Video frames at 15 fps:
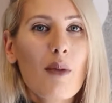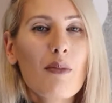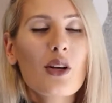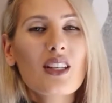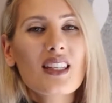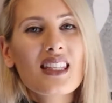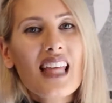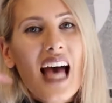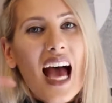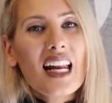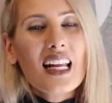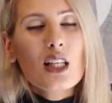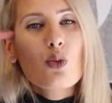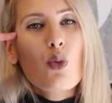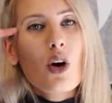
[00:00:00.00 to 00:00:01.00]
Because that
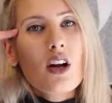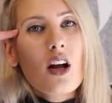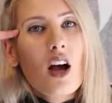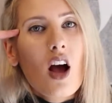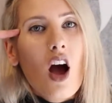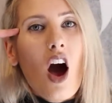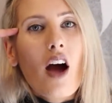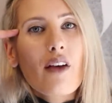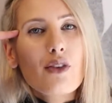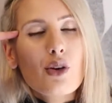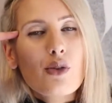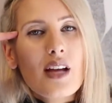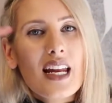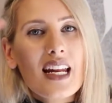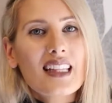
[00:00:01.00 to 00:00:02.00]
is what I've
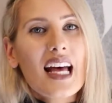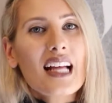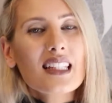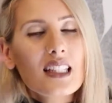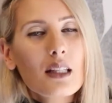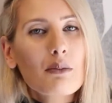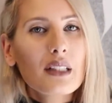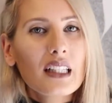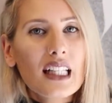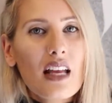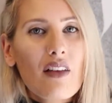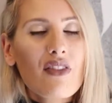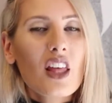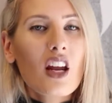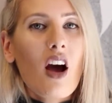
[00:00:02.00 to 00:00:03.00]
created. That's the
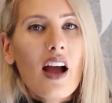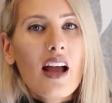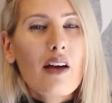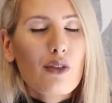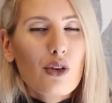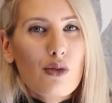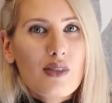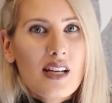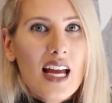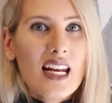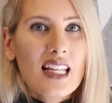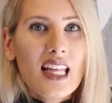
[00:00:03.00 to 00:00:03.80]
belief that I have created.